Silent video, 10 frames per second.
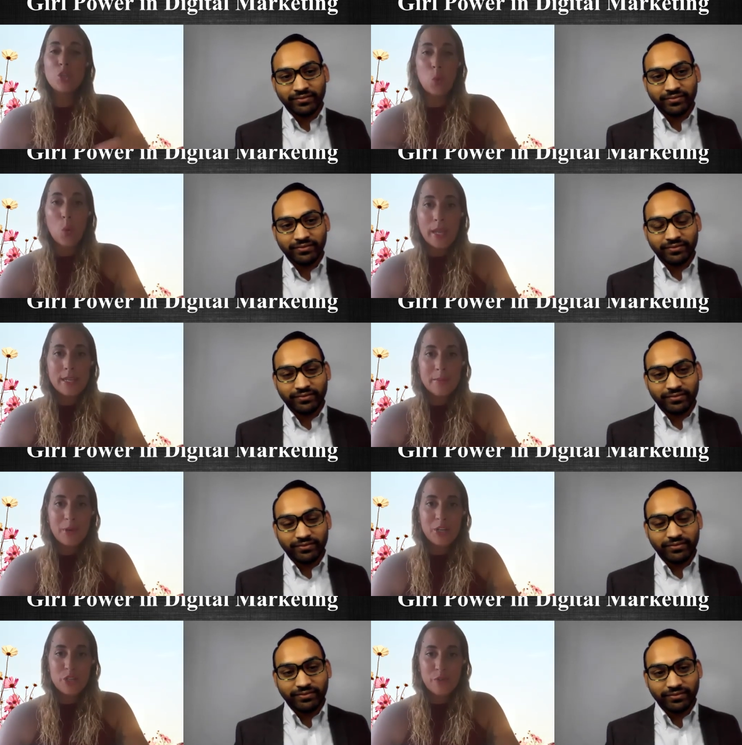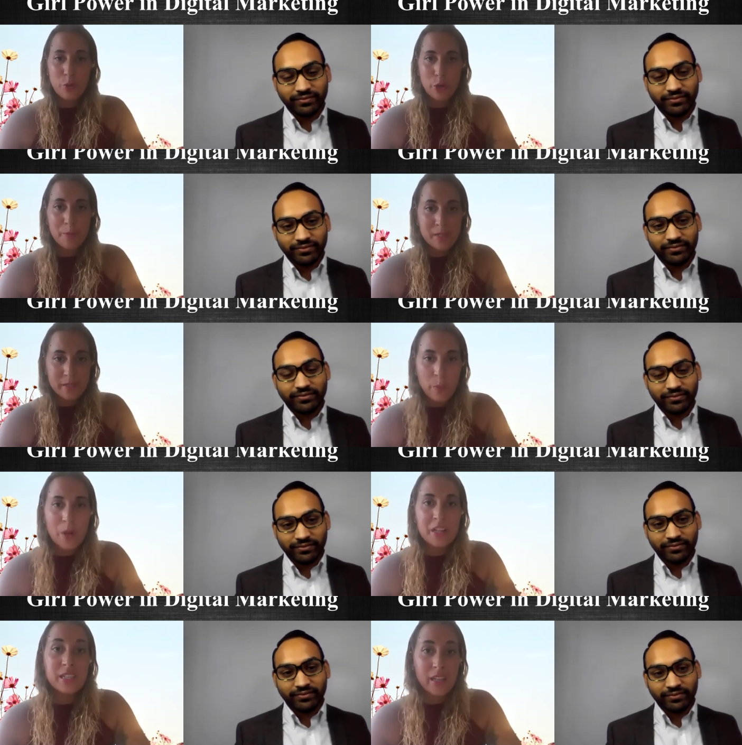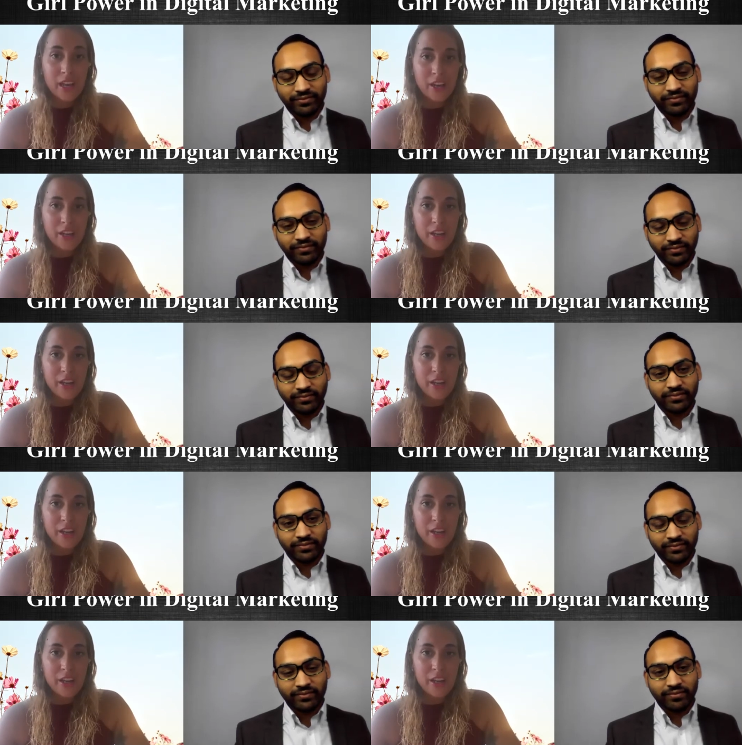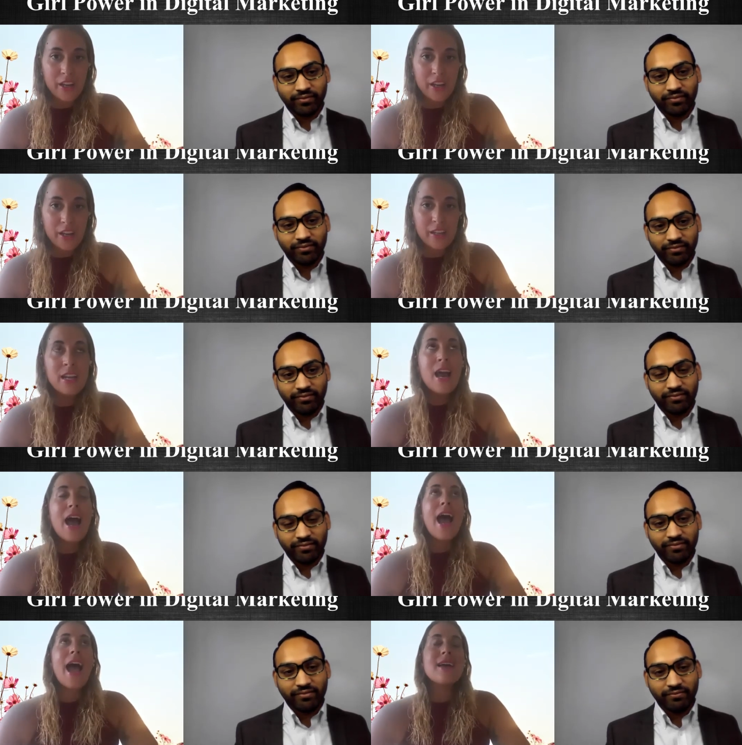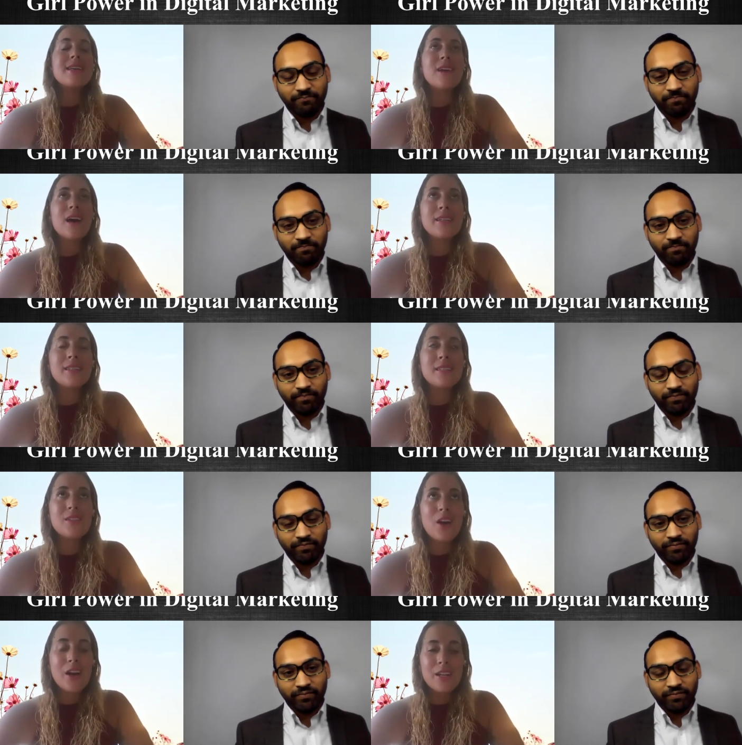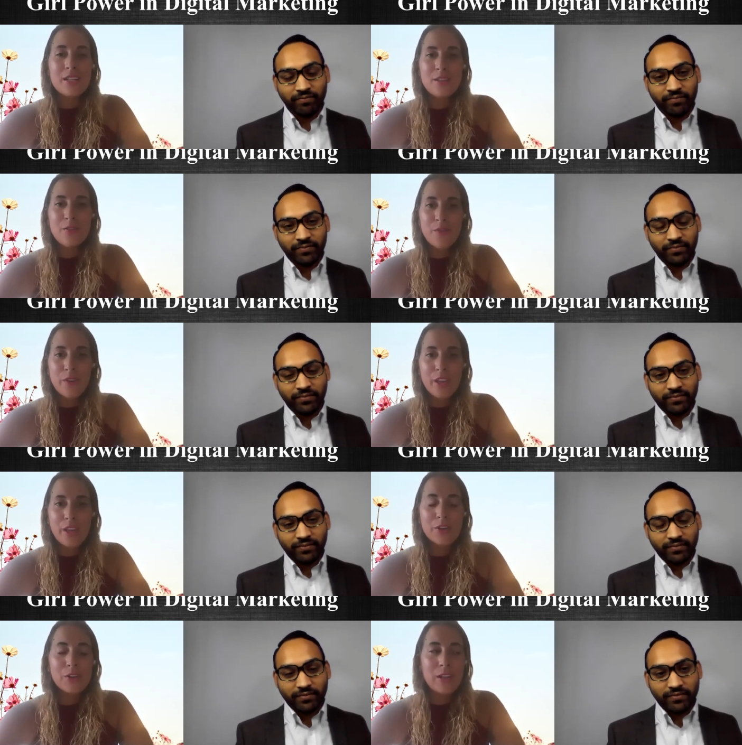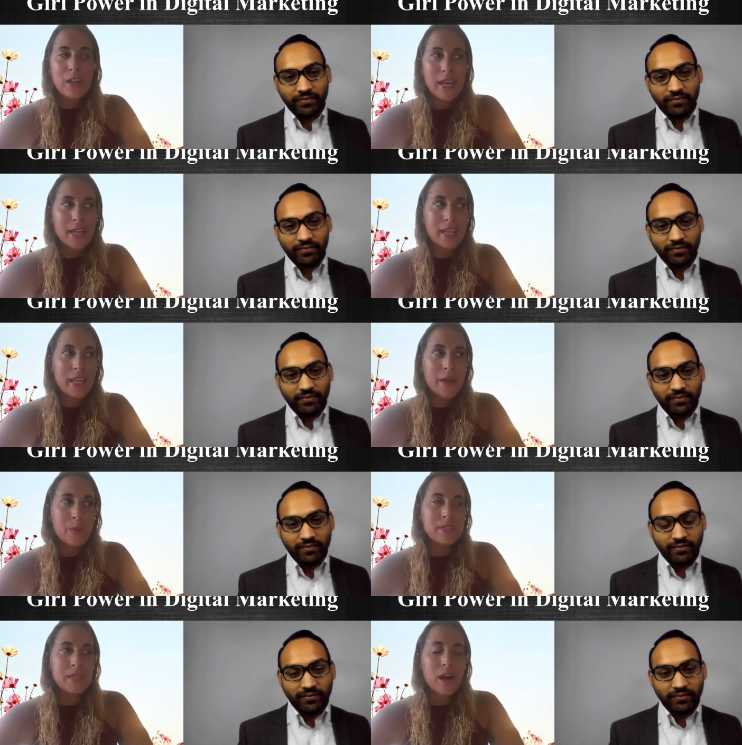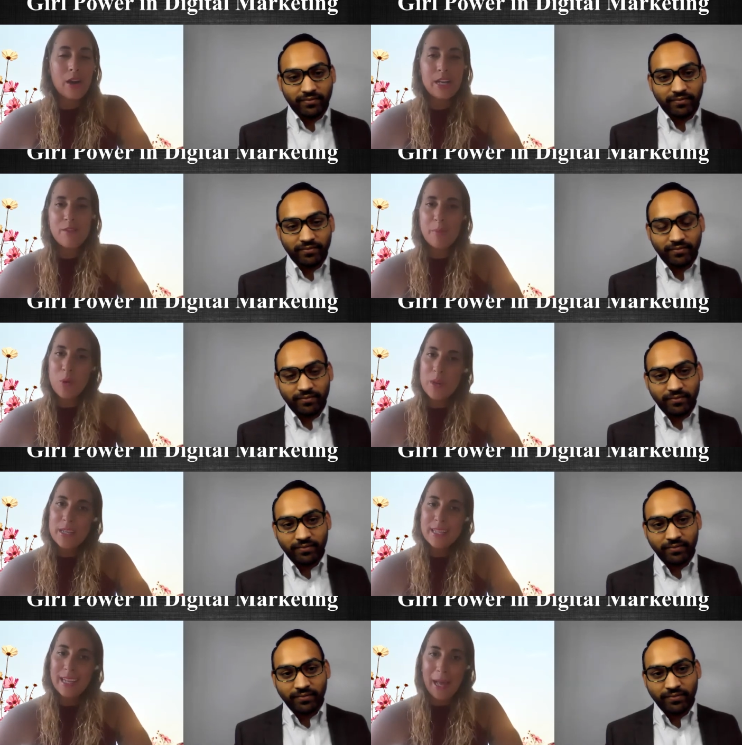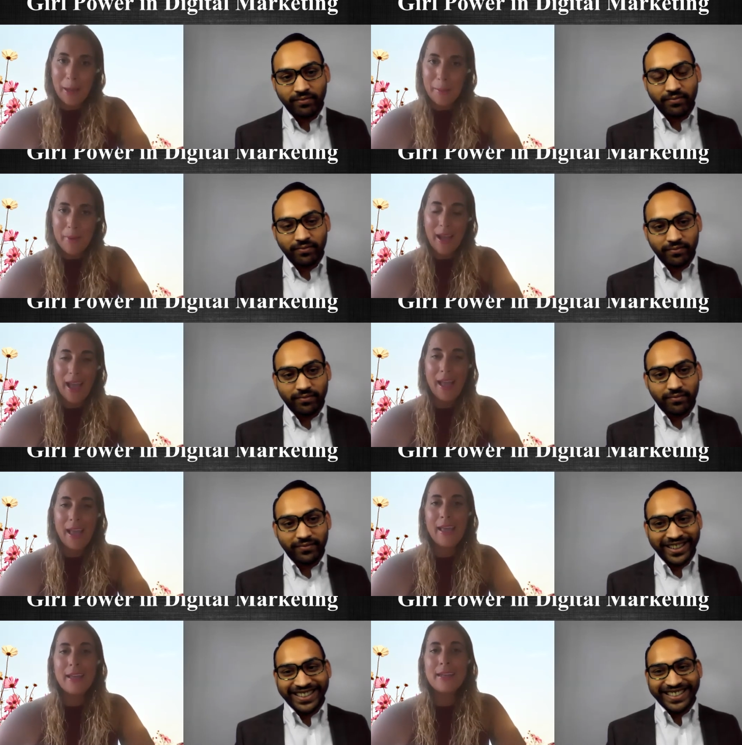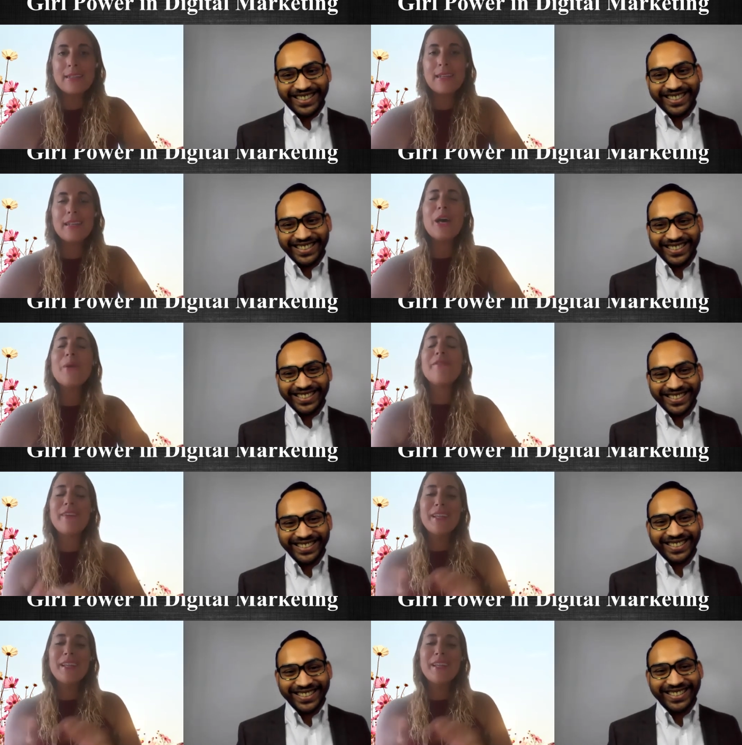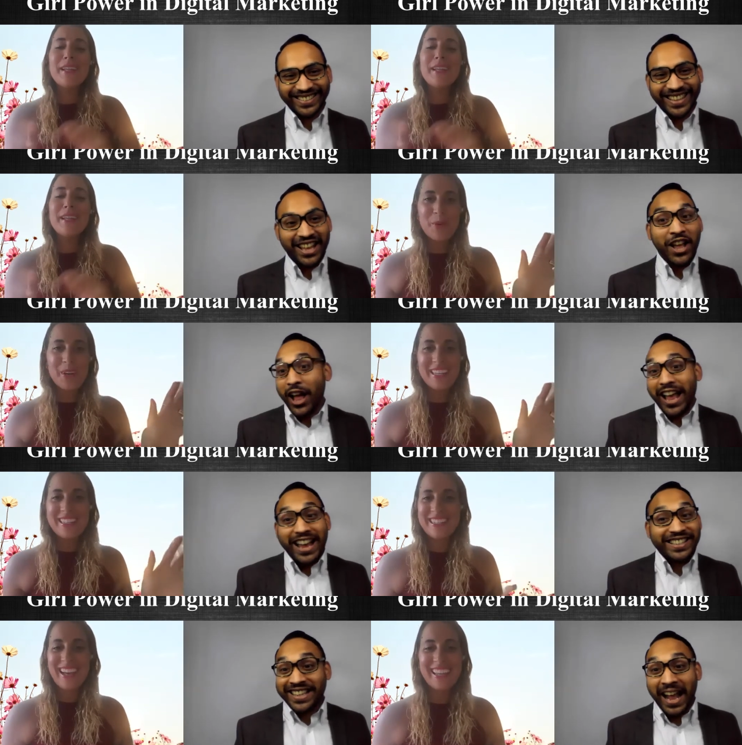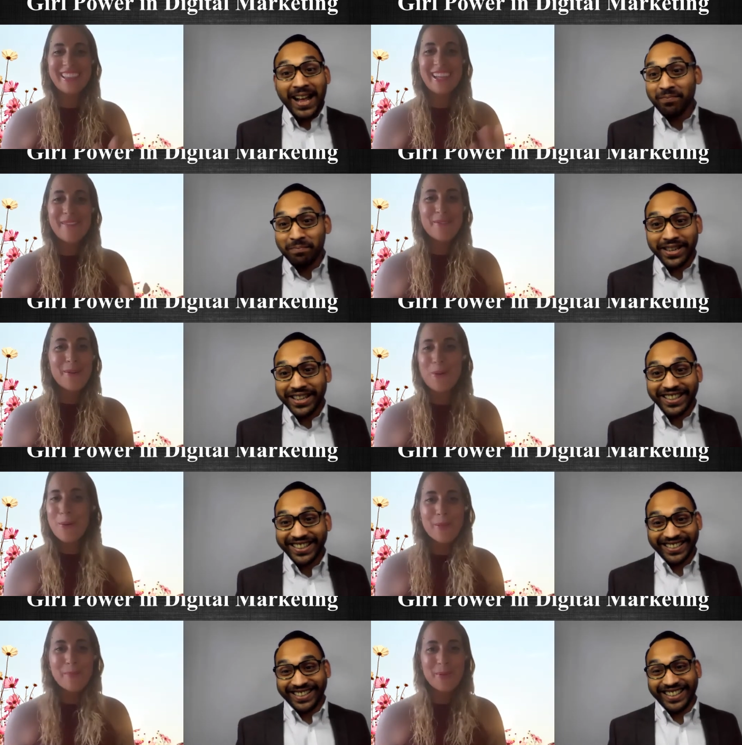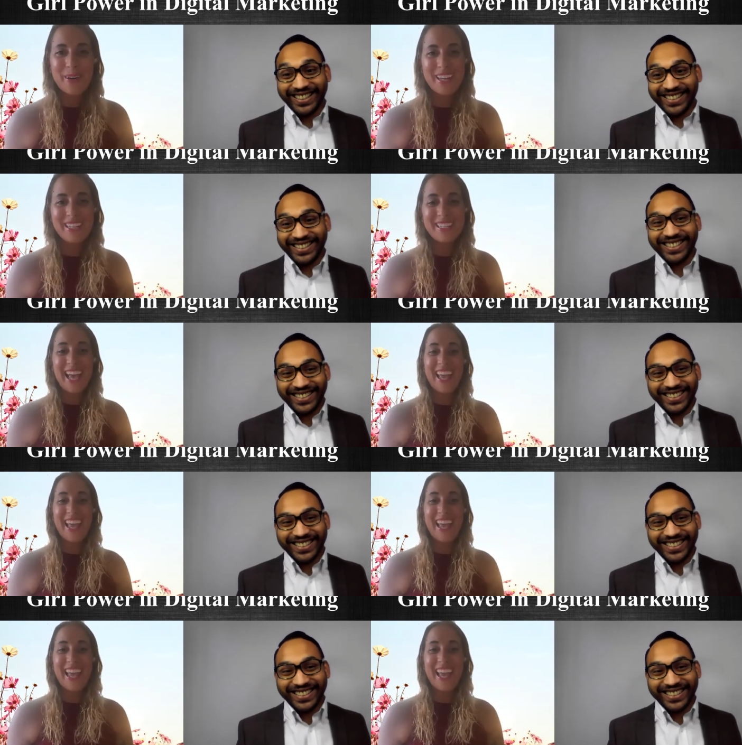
Speaker 1: joined a bunch of groups because I wanted to learn and I started to feel like it was kind of a boys' club. And no offense to all the boys, it's I love all the boys.